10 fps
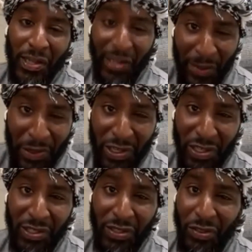
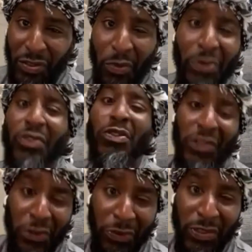neighborhoods, you know, so to the
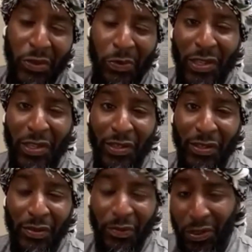youth, so we
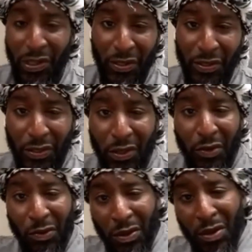can, you
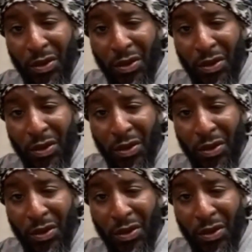know.